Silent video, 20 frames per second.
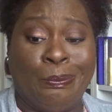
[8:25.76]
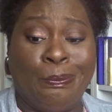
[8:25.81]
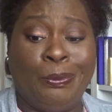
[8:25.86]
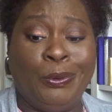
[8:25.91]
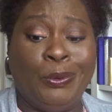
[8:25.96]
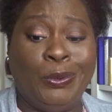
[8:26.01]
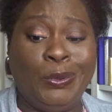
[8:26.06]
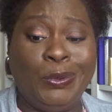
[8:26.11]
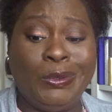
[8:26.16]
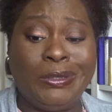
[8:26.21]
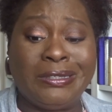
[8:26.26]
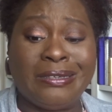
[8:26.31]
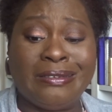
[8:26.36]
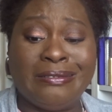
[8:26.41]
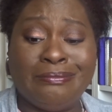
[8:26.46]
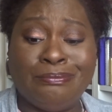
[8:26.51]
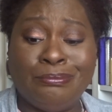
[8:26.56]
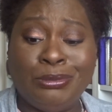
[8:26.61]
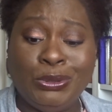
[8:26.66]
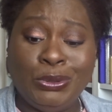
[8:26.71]
booze
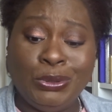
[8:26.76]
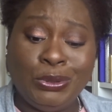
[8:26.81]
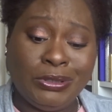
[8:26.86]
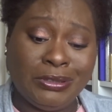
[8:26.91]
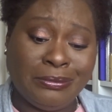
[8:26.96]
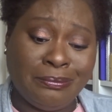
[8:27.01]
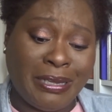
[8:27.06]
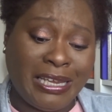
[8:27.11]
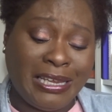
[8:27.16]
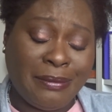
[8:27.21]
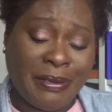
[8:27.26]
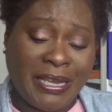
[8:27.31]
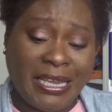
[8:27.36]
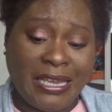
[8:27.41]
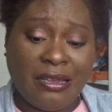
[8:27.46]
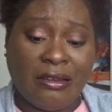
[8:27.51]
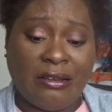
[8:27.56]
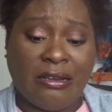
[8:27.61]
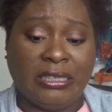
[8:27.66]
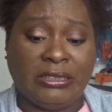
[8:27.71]
maybe.
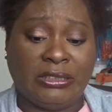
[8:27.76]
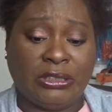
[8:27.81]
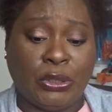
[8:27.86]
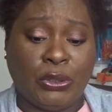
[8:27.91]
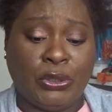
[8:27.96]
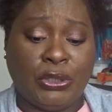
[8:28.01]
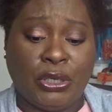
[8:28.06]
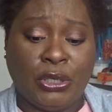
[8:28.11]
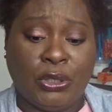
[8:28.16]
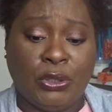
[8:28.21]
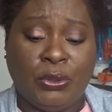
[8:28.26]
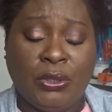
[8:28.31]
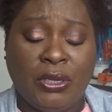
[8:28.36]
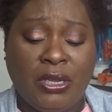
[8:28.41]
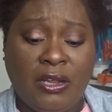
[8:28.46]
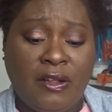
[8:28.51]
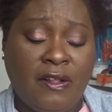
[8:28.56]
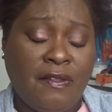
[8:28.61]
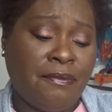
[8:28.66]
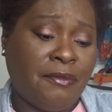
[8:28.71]
I don't know.
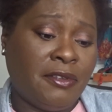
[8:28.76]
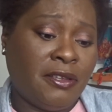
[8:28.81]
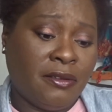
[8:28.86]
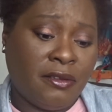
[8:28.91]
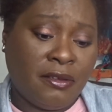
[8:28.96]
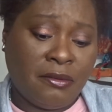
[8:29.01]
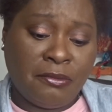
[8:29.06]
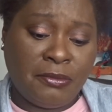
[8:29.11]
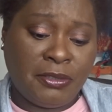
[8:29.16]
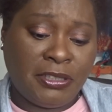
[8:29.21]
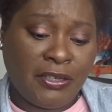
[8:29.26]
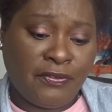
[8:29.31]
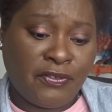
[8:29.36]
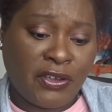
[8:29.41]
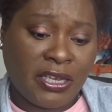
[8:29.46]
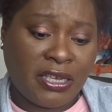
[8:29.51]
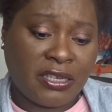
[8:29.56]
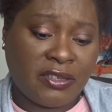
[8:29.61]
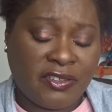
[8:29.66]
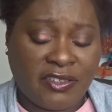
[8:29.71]
Let me see if
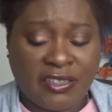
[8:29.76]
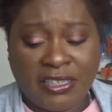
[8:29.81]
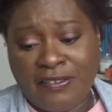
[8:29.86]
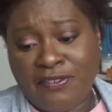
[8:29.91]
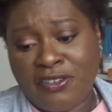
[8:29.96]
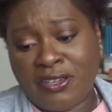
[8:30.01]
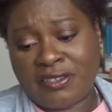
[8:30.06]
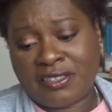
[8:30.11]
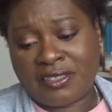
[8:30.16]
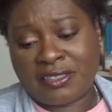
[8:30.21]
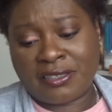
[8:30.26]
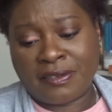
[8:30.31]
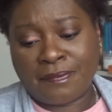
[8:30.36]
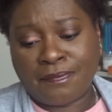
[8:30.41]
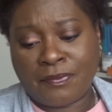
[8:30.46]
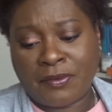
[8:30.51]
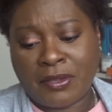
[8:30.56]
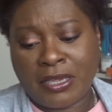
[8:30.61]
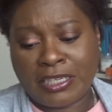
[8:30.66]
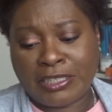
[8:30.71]
I can see this
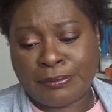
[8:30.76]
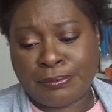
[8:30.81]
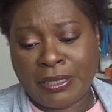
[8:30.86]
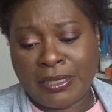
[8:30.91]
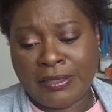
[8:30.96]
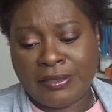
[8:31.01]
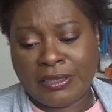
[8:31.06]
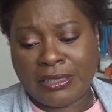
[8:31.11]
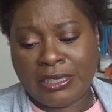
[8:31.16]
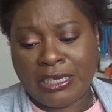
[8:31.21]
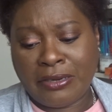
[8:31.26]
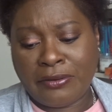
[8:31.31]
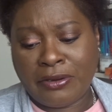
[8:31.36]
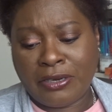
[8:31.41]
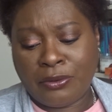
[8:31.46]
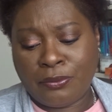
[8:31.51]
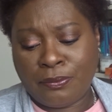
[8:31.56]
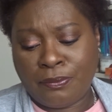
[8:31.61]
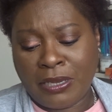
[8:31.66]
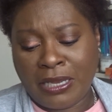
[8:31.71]
explains it
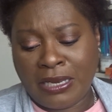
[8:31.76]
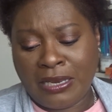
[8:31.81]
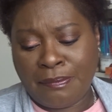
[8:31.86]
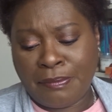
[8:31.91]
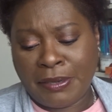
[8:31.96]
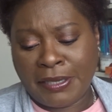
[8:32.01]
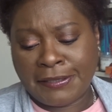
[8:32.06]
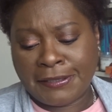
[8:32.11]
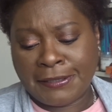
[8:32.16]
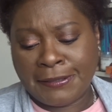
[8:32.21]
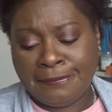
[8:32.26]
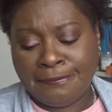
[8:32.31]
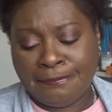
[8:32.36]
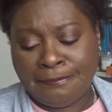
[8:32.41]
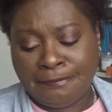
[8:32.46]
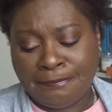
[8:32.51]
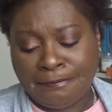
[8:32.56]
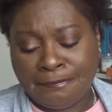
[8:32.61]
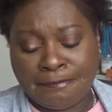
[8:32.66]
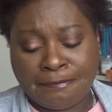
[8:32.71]
here any better.
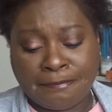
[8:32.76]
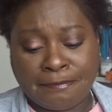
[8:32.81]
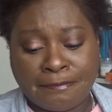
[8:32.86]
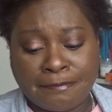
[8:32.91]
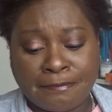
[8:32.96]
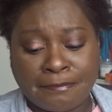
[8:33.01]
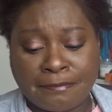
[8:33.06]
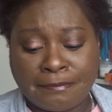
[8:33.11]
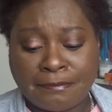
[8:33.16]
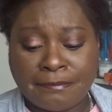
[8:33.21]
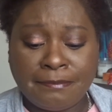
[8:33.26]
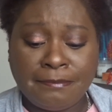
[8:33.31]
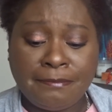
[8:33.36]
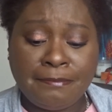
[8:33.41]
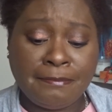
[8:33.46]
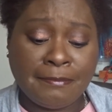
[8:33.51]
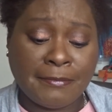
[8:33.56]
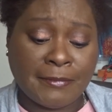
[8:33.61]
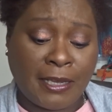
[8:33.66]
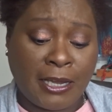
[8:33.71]

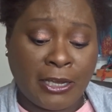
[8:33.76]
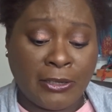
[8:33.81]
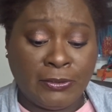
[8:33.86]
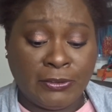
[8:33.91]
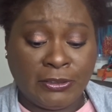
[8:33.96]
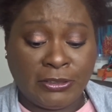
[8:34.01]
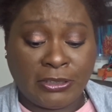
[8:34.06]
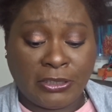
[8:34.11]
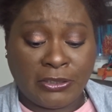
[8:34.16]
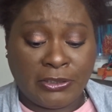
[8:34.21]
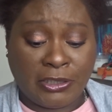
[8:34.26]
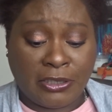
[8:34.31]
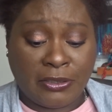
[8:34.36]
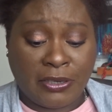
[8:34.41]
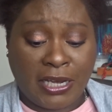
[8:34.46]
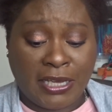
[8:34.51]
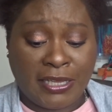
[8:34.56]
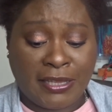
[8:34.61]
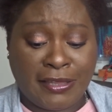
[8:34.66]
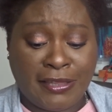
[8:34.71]
I honestly don't know.
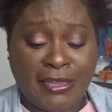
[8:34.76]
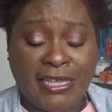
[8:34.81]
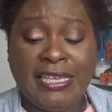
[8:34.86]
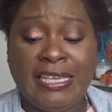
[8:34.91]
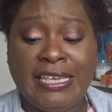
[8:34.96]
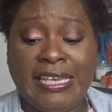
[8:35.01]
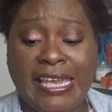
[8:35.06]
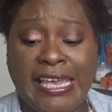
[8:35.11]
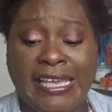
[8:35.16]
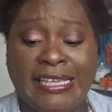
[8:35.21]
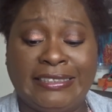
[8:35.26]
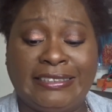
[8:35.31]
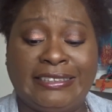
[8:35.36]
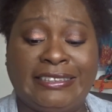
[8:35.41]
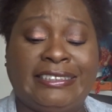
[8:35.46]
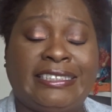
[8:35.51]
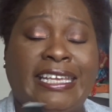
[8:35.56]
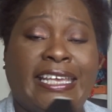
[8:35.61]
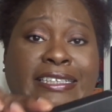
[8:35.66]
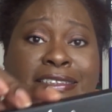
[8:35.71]
I think it
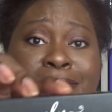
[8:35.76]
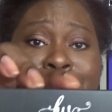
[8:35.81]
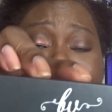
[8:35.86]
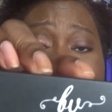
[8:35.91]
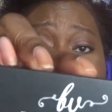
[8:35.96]
says